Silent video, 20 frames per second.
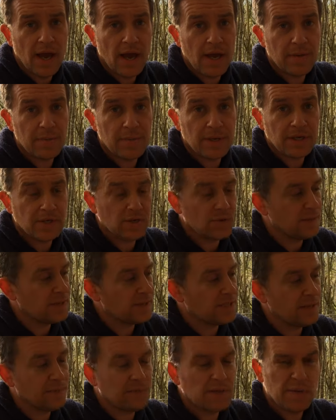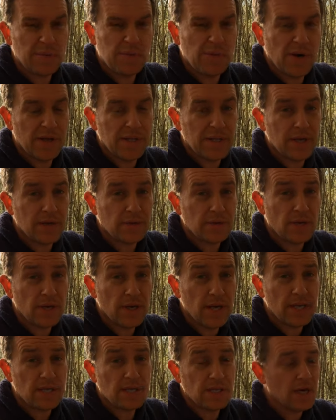and make sure we tip some around the
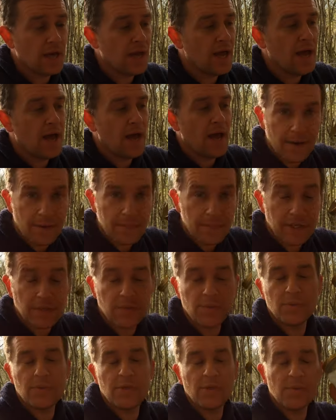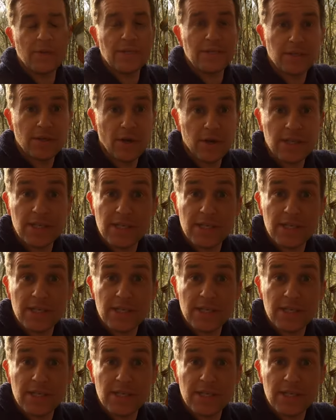outside edge. Make sure we do inside